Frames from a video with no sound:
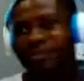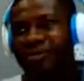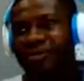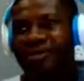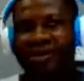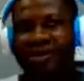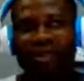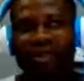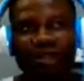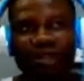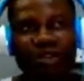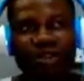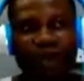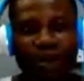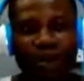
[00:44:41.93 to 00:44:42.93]
So
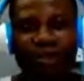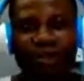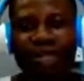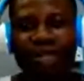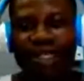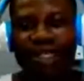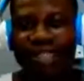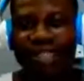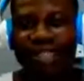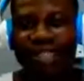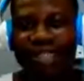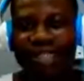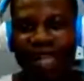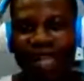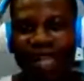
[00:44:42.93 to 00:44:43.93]
that's
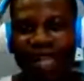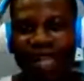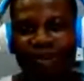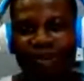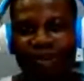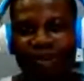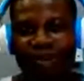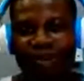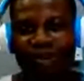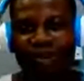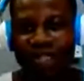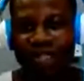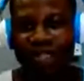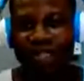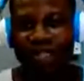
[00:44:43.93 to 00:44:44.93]
one
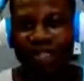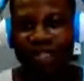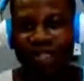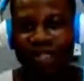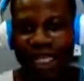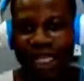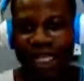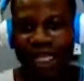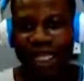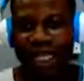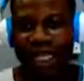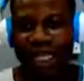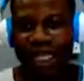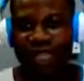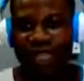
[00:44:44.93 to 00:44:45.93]
challenge you
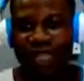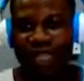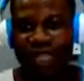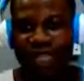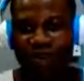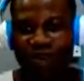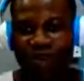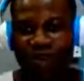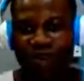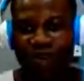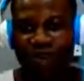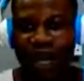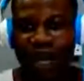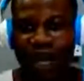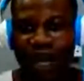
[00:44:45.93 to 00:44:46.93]
have
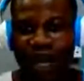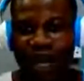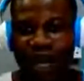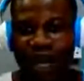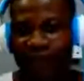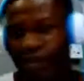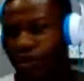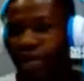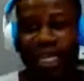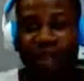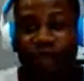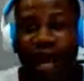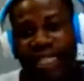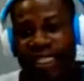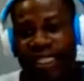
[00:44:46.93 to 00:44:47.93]
there. So
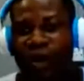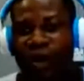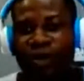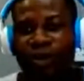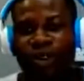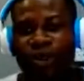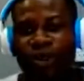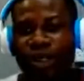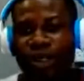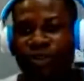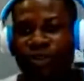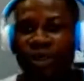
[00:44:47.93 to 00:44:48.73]
just where invest